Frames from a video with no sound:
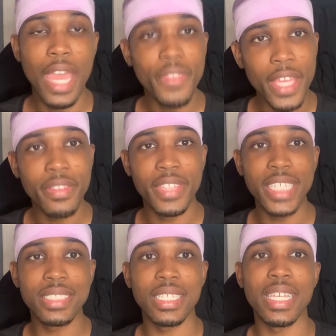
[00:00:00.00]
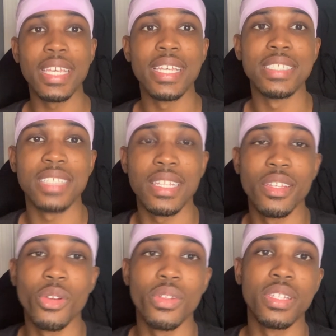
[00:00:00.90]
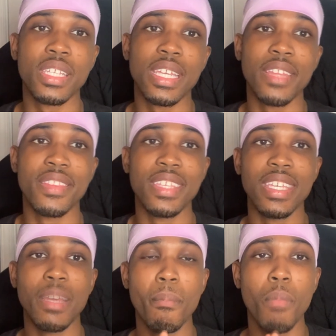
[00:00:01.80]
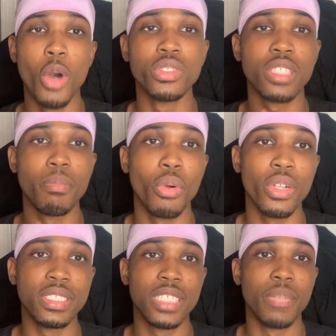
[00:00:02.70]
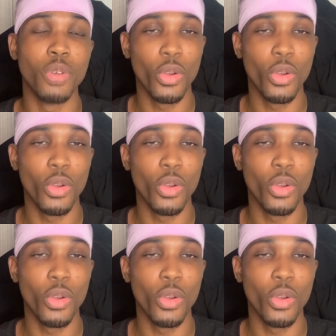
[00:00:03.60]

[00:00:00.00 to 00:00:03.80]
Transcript: And then this is literally the most important tip,